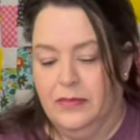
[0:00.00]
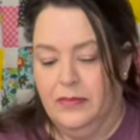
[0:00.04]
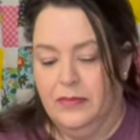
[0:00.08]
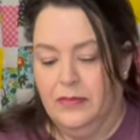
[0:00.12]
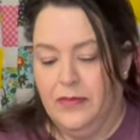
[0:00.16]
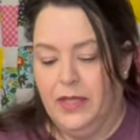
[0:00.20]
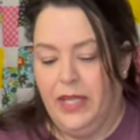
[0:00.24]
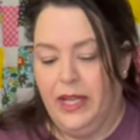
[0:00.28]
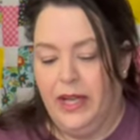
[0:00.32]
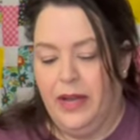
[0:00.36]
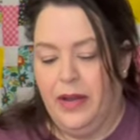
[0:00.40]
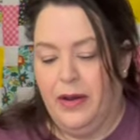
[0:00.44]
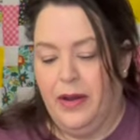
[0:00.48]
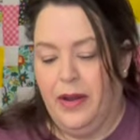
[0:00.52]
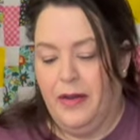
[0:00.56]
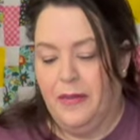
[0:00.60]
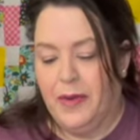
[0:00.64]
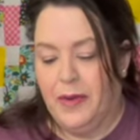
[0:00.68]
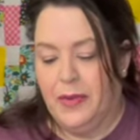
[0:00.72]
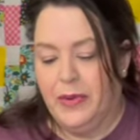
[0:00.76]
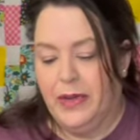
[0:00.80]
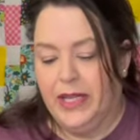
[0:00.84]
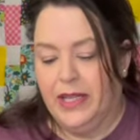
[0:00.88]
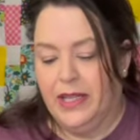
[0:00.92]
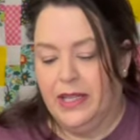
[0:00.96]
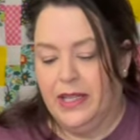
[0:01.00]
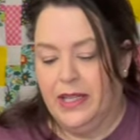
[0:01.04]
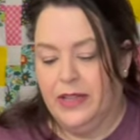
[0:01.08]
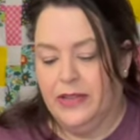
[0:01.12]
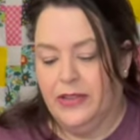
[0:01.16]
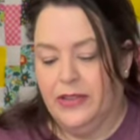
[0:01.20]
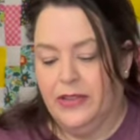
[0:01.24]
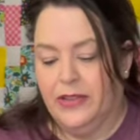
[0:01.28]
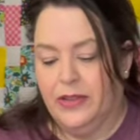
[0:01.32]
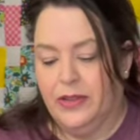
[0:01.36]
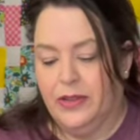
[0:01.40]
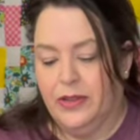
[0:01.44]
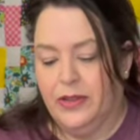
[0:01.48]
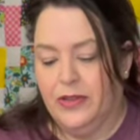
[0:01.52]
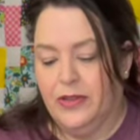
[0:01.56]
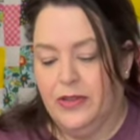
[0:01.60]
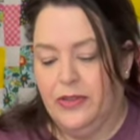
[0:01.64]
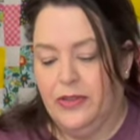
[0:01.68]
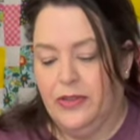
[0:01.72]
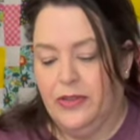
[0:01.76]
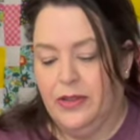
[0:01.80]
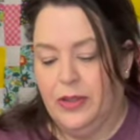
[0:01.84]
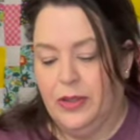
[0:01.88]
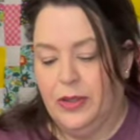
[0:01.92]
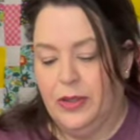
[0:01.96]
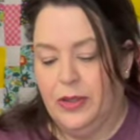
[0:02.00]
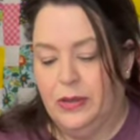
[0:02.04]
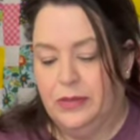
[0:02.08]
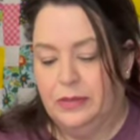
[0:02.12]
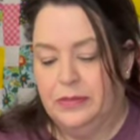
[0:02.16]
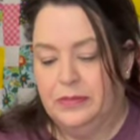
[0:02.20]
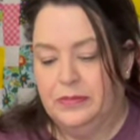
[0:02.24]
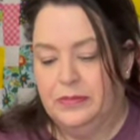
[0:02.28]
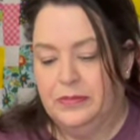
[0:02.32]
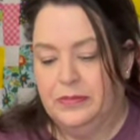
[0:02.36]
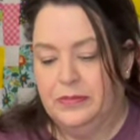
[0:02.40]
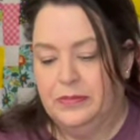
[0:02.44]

And I don't have my reading glasses on, so